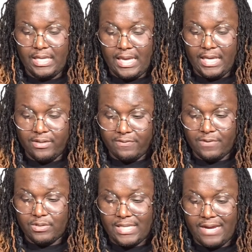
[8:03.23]
and the
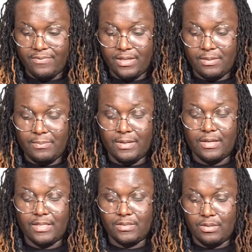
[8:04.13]
first African
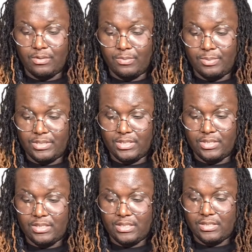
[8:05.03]
American to hold the position
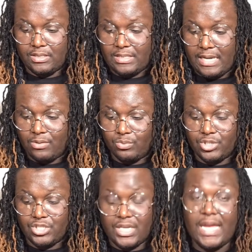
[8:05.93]
since the title was
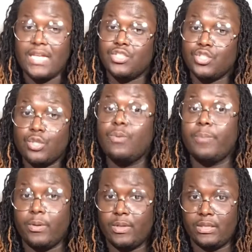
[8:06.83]
changed to
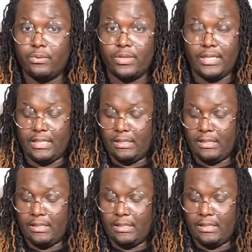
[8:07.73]
poet laureate.